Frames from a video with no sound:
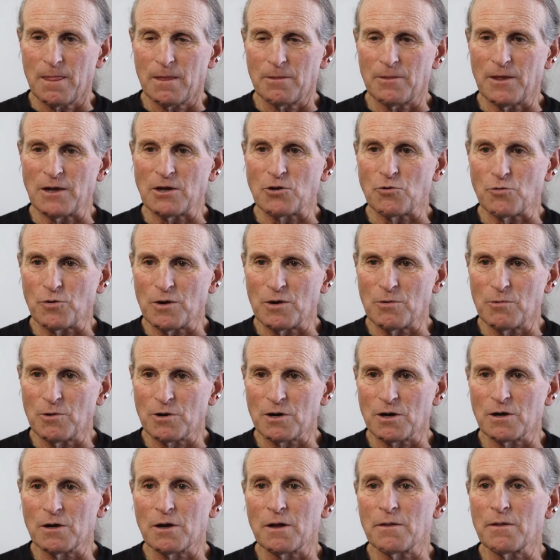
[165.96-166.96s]
They greet
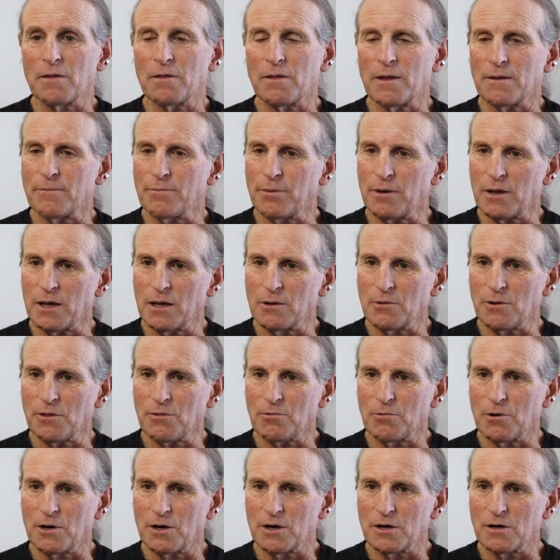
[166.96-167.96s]
one another, they play
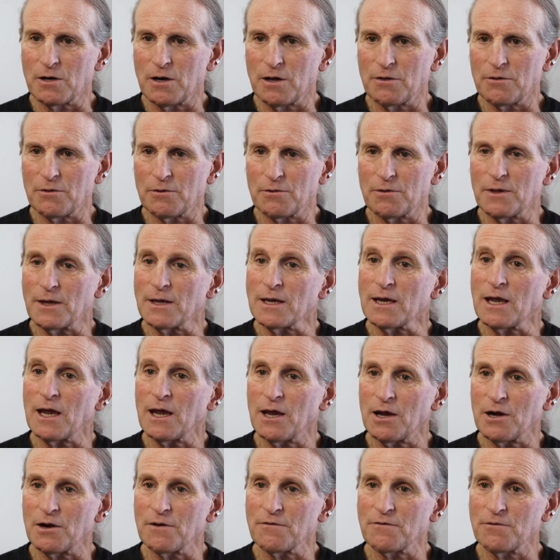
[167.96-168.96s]
with one another, they
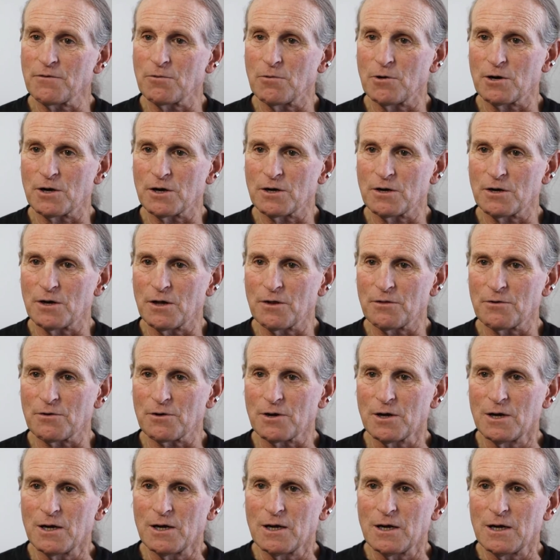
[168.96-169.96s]
care for one
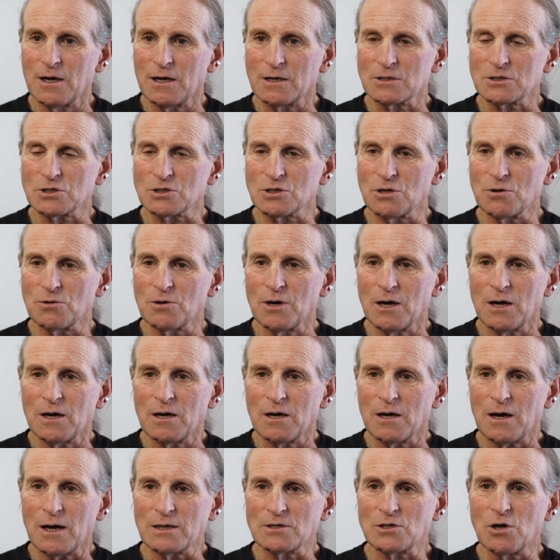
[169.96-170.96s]
another. So
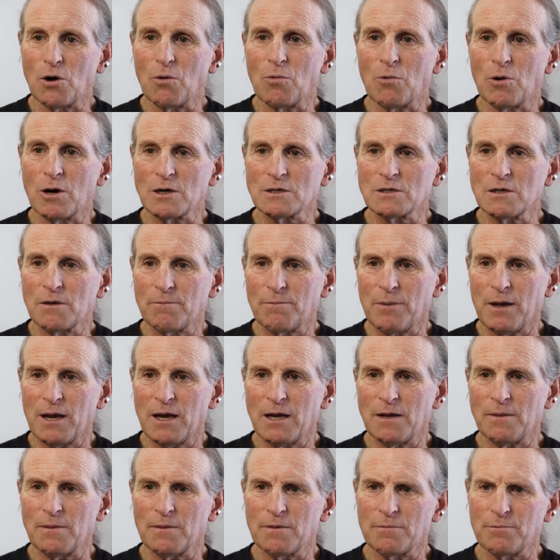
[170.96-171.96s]
I don't want to
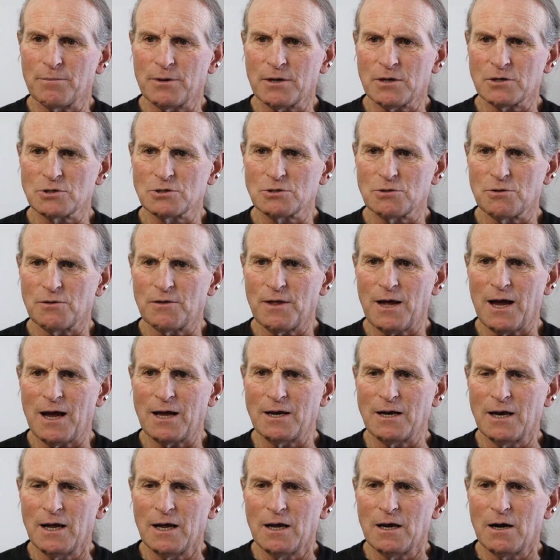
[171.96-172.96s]
paint the picture
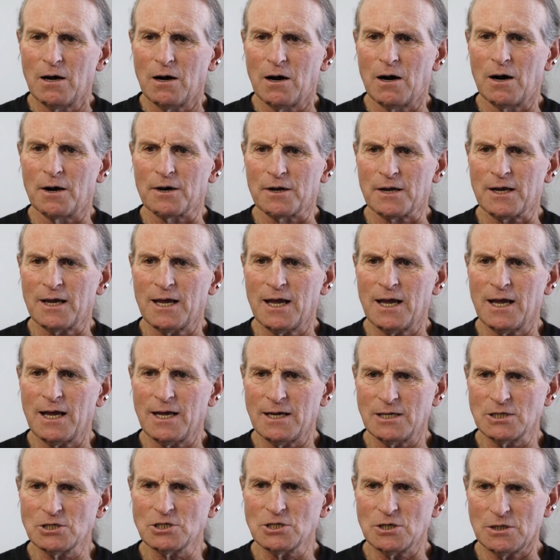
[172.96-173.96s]
that on
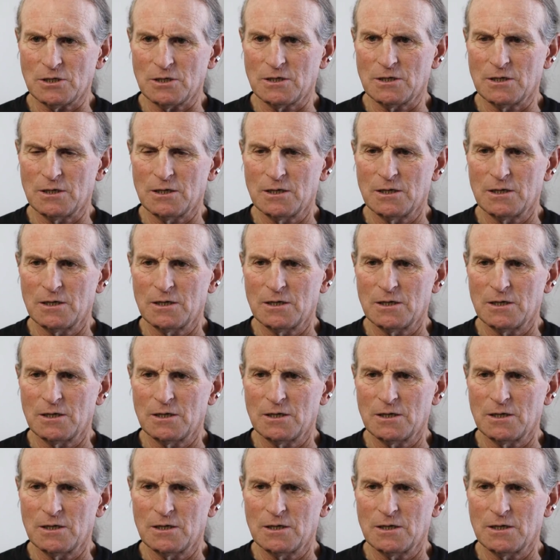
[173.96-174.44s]
occasion